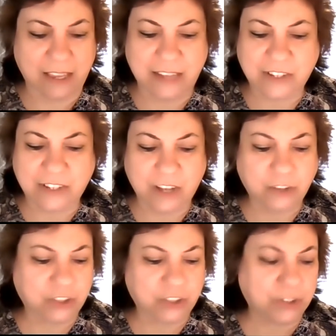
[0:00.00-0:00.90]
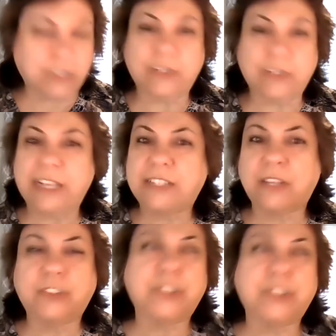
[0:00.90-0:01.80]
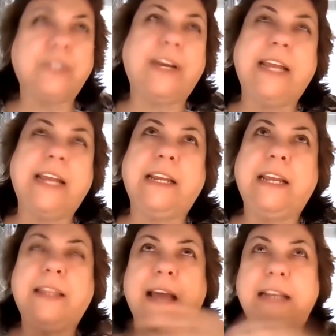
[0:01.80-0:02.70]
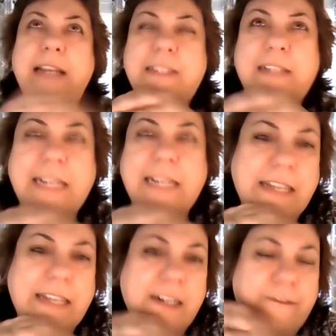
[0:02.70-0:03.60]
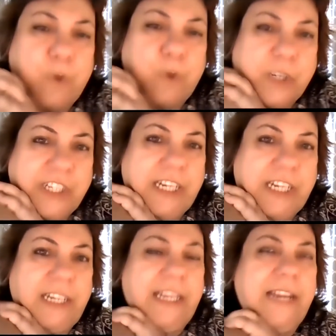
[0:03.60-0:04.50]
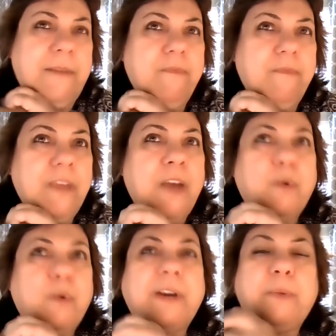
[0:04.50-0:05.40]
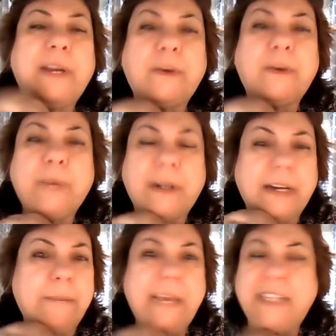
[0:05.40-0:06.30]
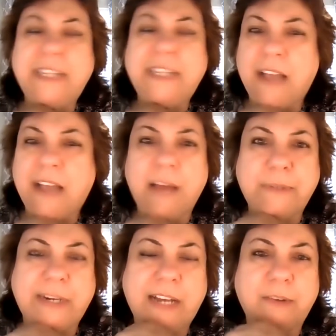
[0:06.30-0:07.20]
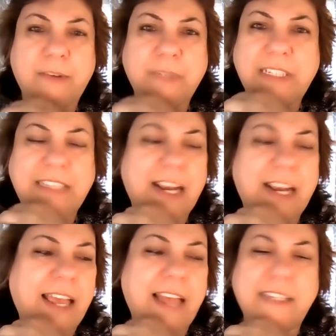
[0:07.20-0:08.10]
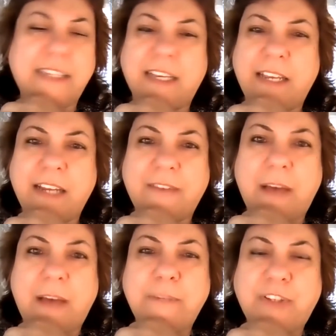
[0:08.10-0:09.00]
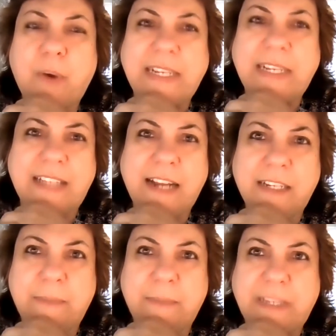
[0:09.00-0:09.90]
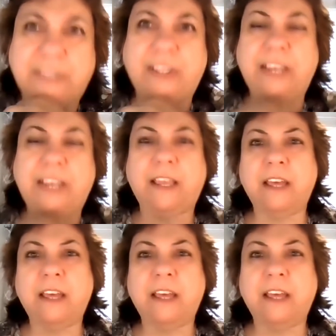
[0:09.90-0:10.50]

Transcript: it's so true it's so true and and that's like i said unfortunately we're we're we're in amazing times right now in real estate i can't tell you enough i'm so excited to be seeing